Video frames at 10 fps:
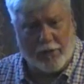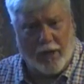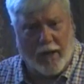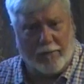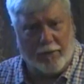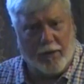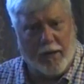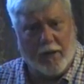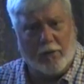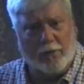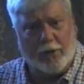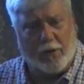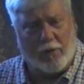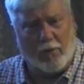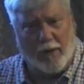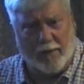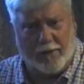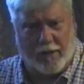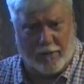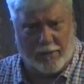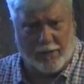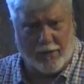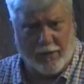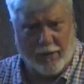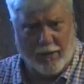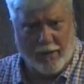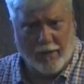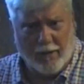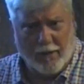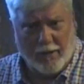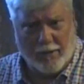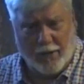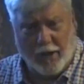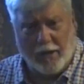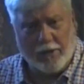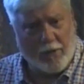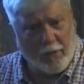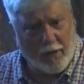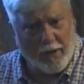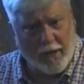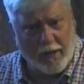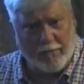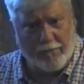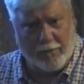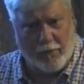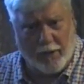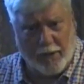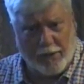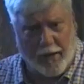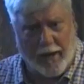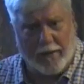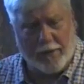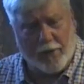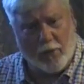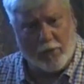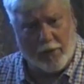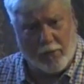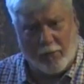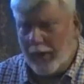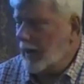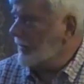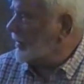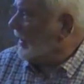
chapter, he goes to Corinthians. See, he's going to leave Greece. Uh, he's going to Corinth